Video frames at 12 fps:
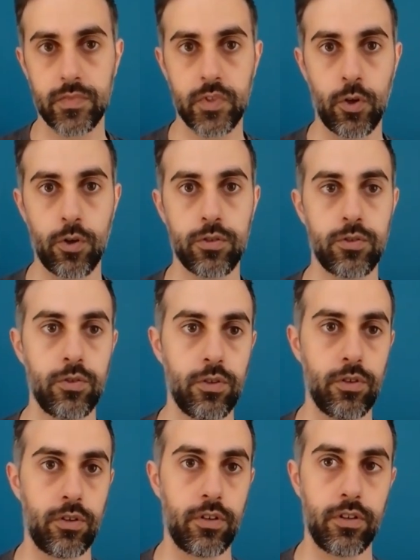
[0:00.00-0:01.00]
talk to
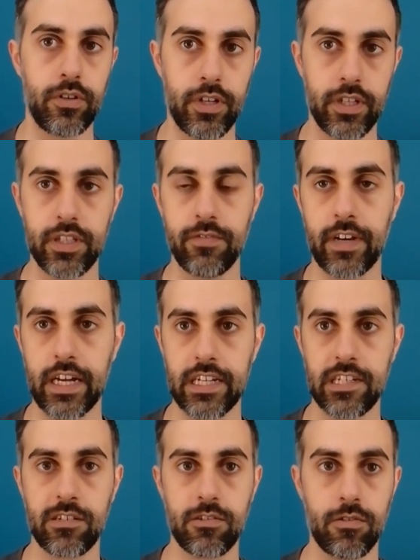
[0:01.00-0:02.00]
your
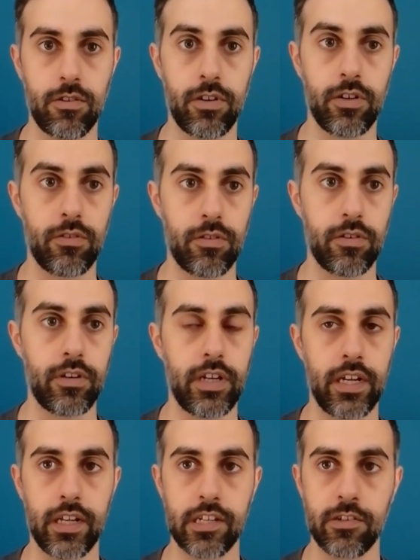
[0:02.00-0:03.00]
device or your
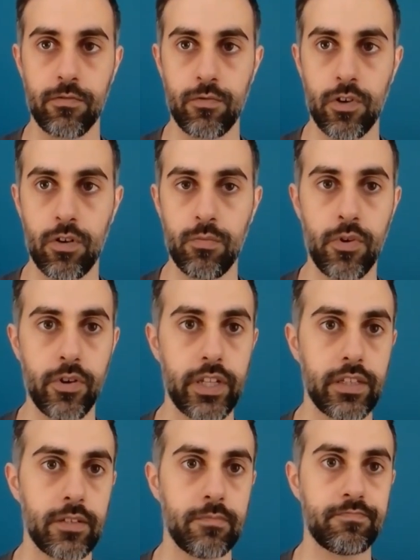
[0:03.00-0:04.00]
software component.